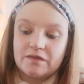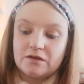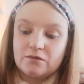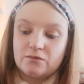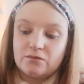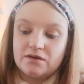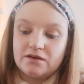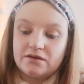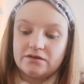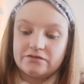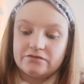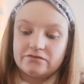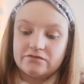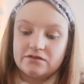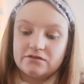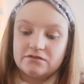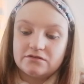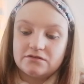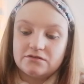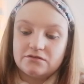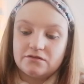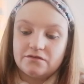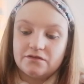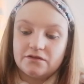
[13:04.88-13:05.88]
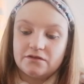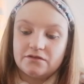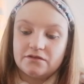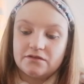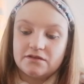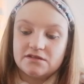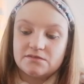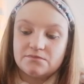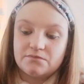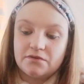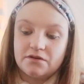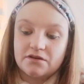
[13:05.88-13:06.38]
We are thrilled to reveal that
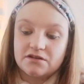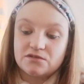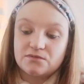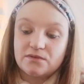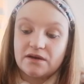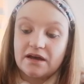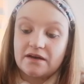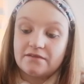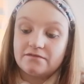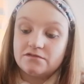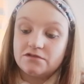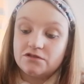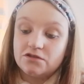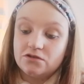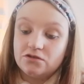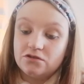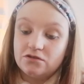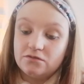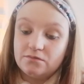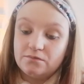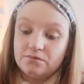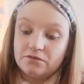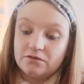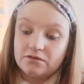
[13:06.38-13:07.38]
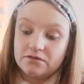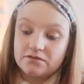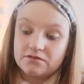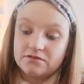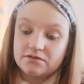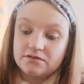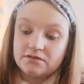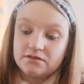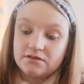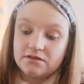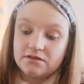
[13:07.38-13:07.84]
this box will have two books.